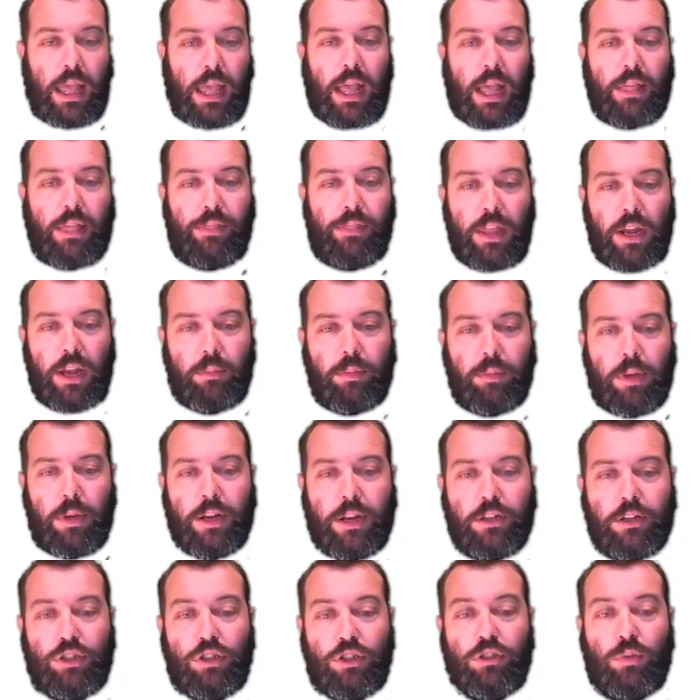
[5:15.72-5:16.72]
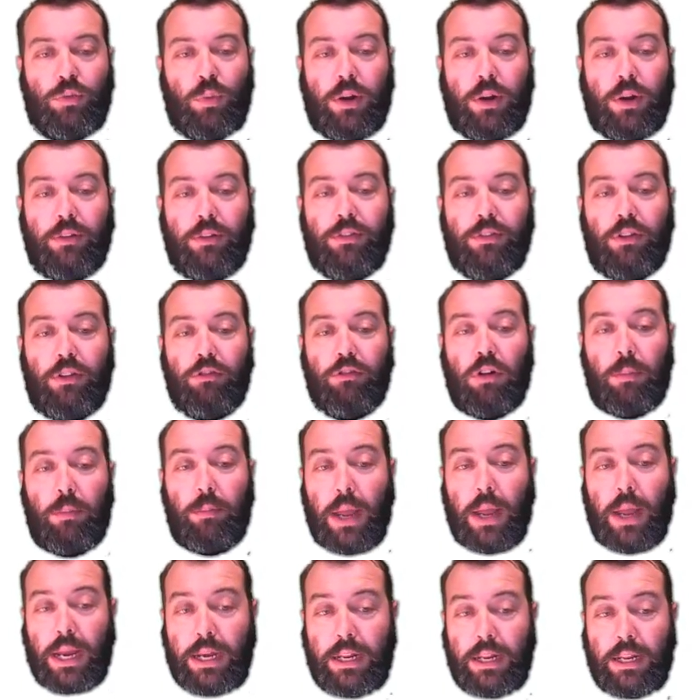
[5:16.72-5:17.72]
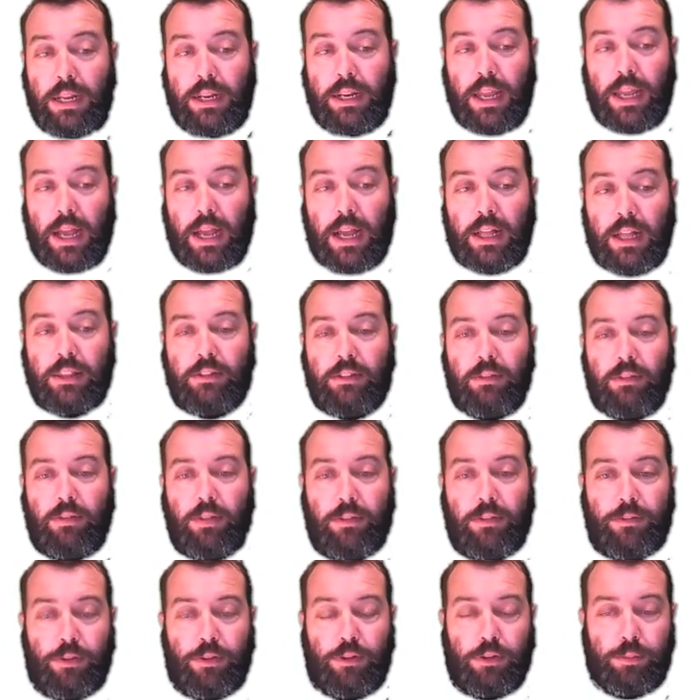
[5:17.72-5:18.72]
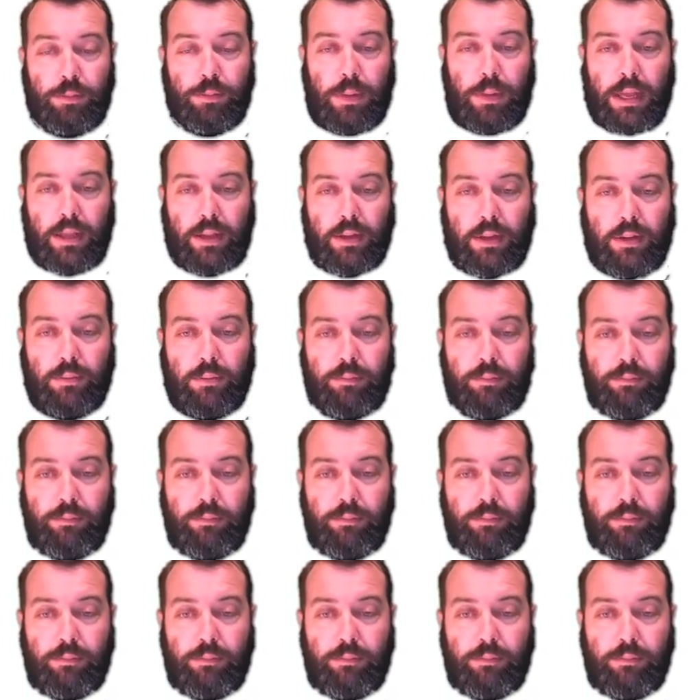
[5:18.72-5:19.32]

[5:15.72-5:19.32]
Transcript: And then I'm going to choose one of the remaining cards from the first bag.